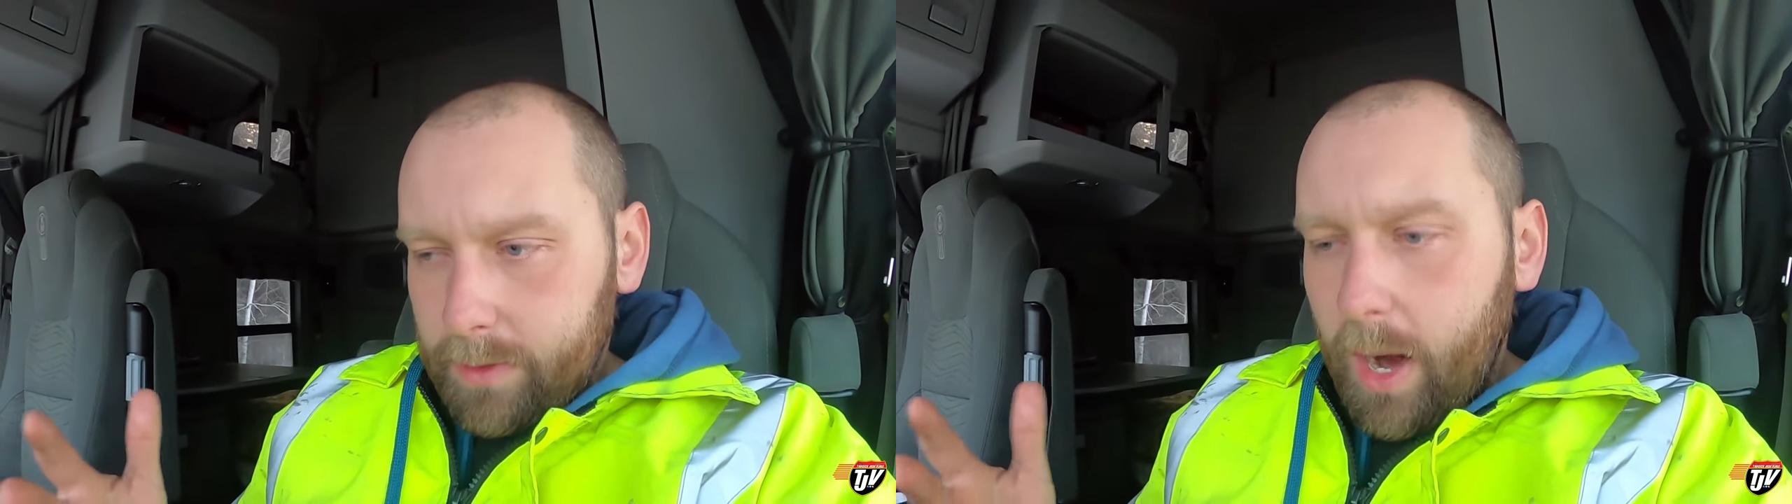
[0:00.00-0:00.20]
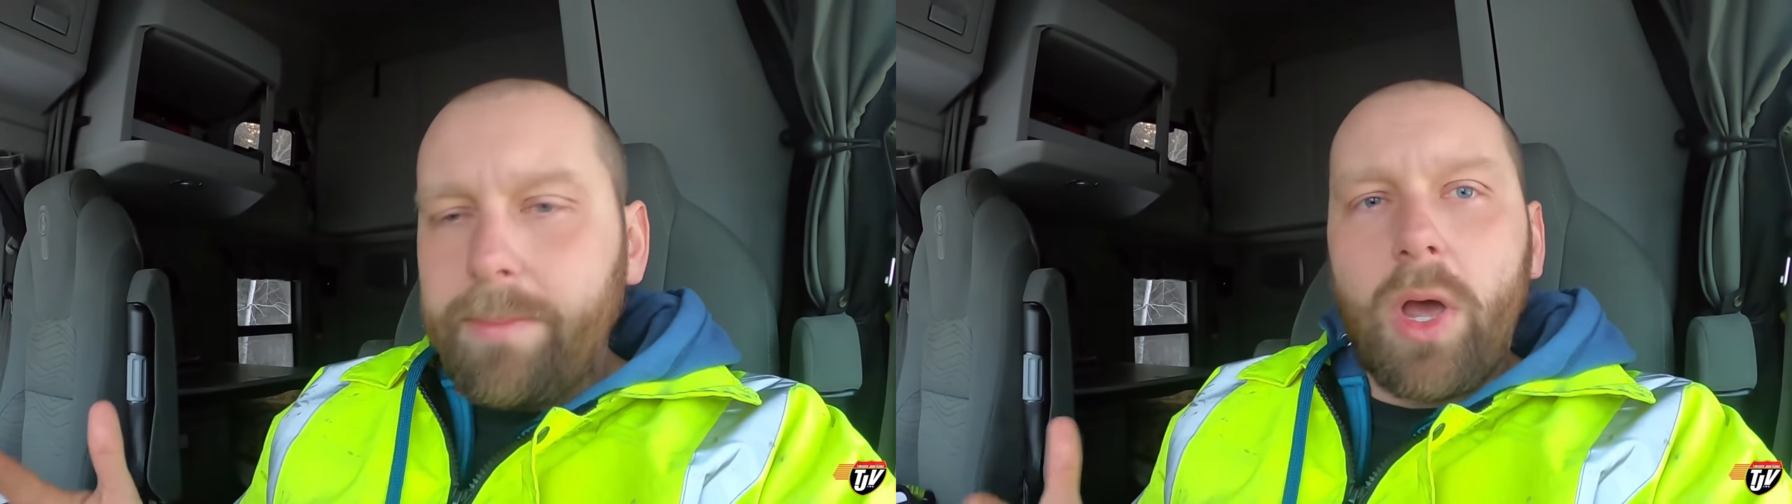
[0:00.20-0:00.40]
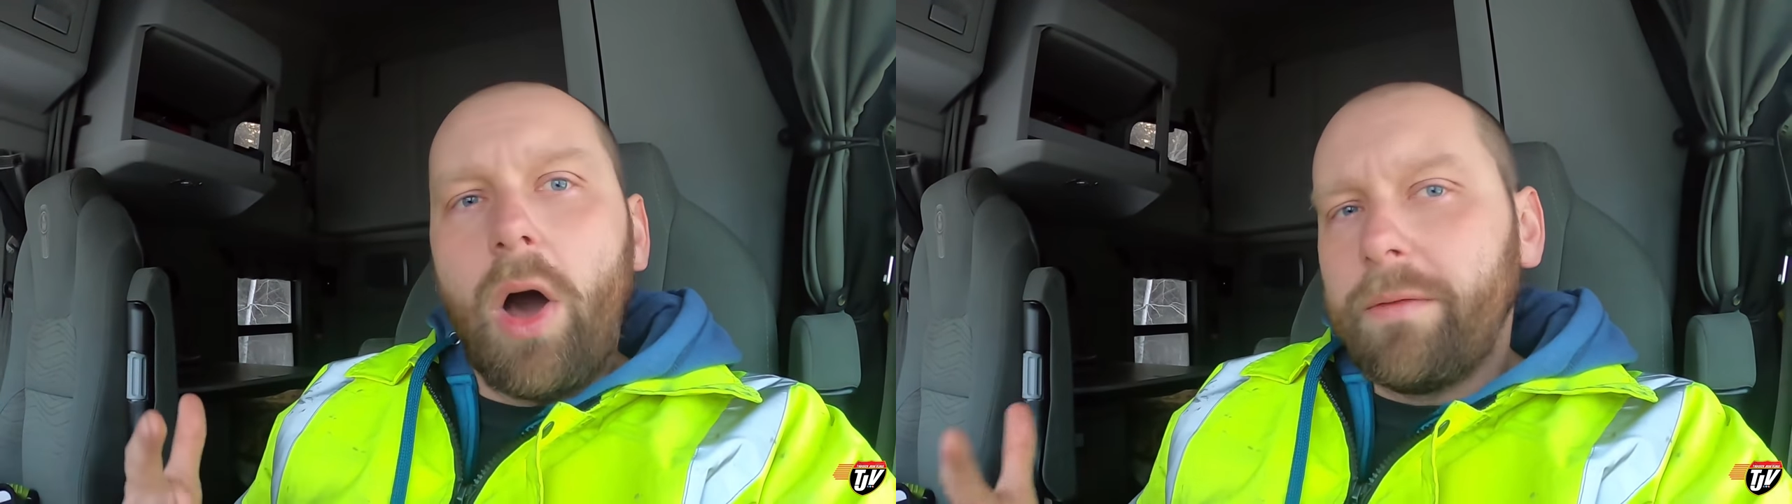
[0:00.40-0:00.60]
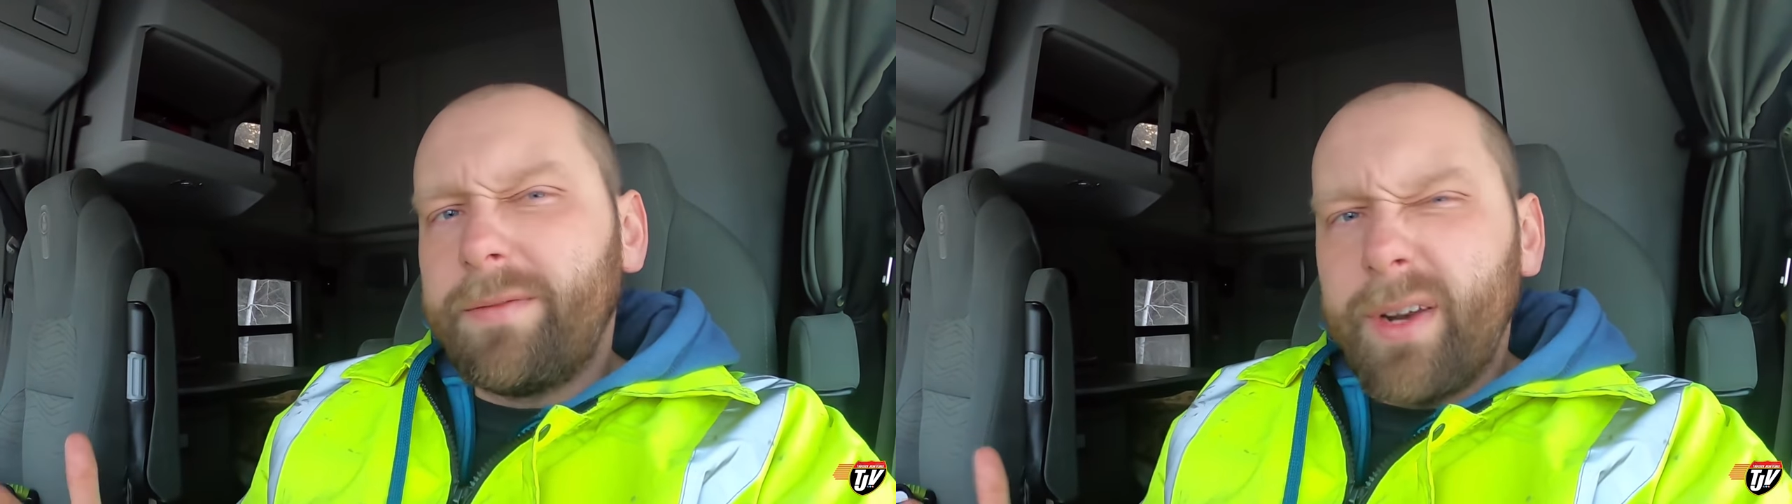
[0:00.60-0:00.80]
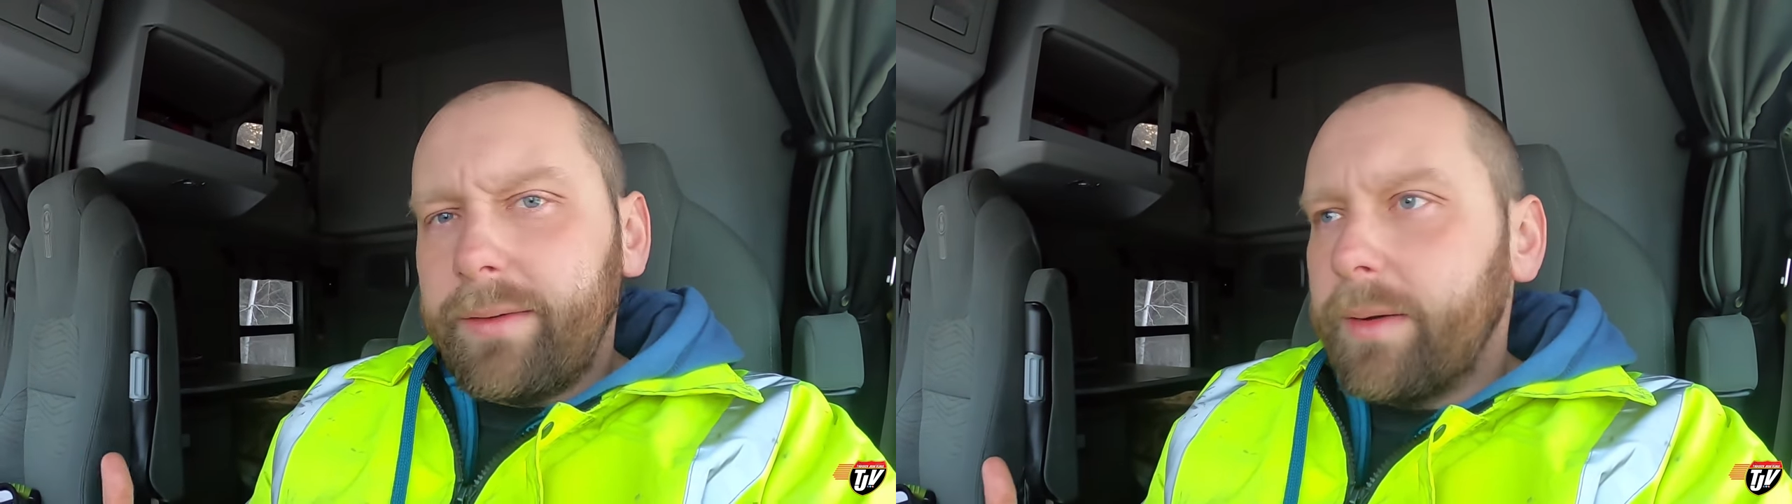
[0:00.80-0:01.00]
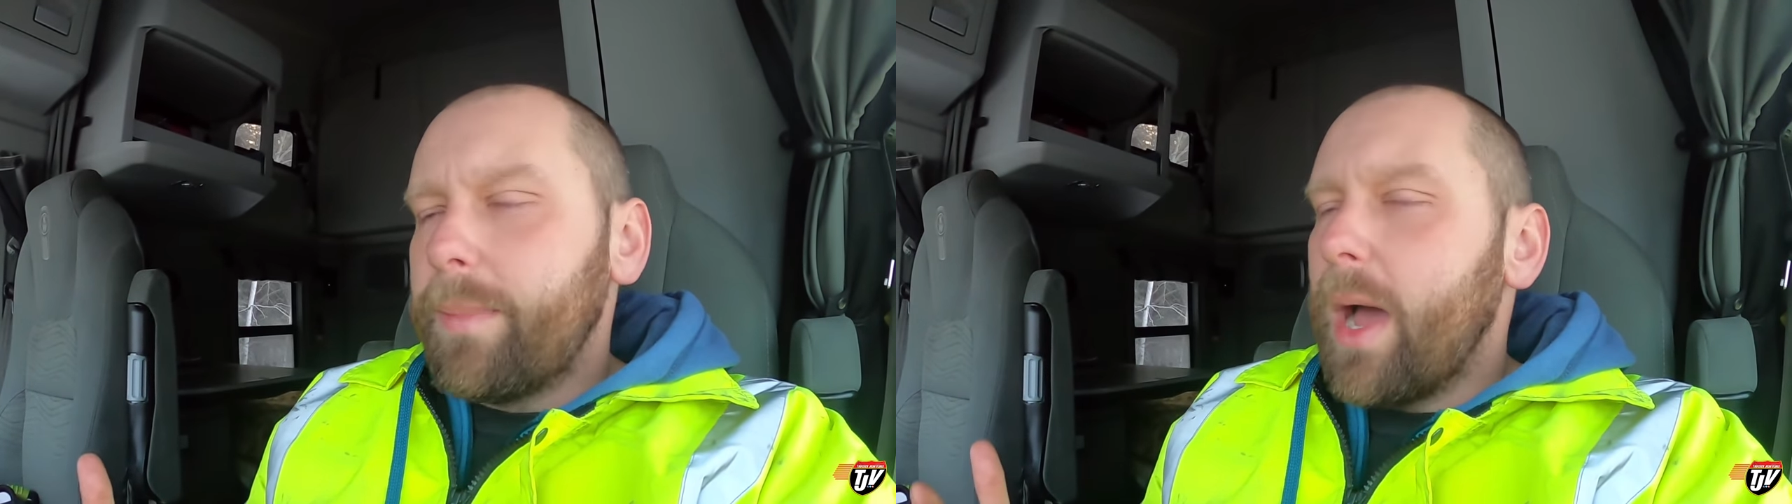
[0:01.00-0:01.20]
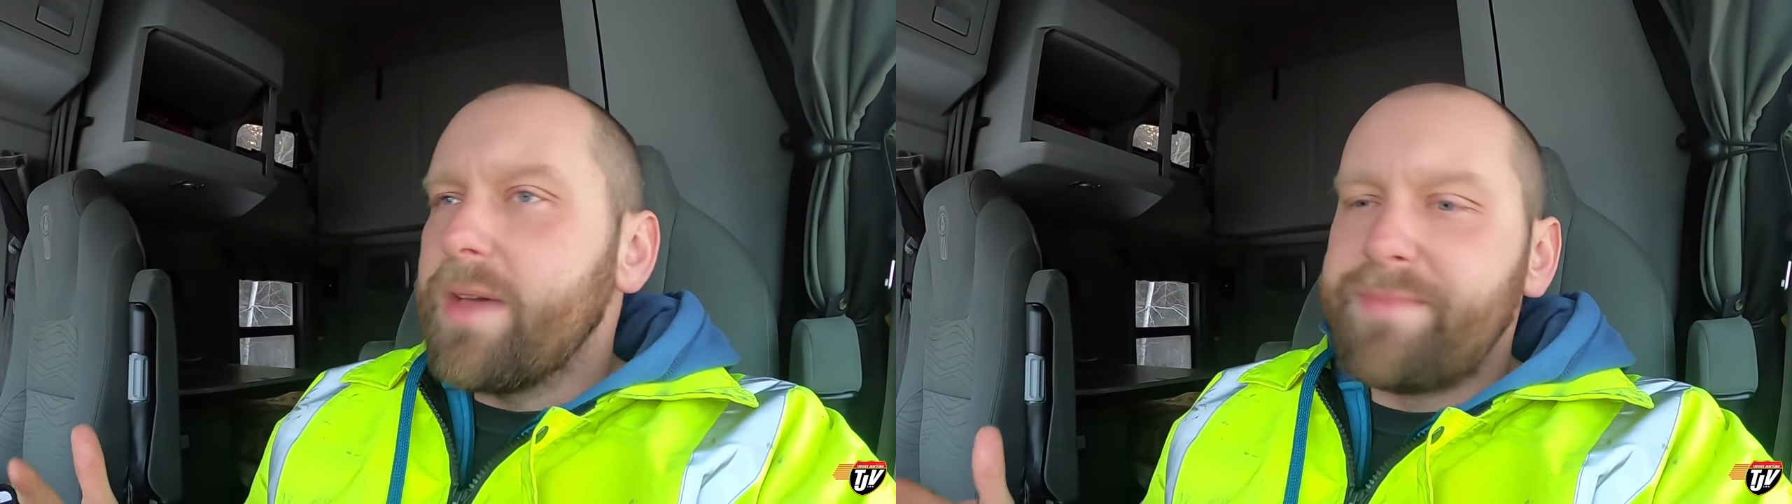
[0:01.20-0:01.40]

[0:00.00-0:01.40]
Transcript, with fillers: you know, I'm confident in my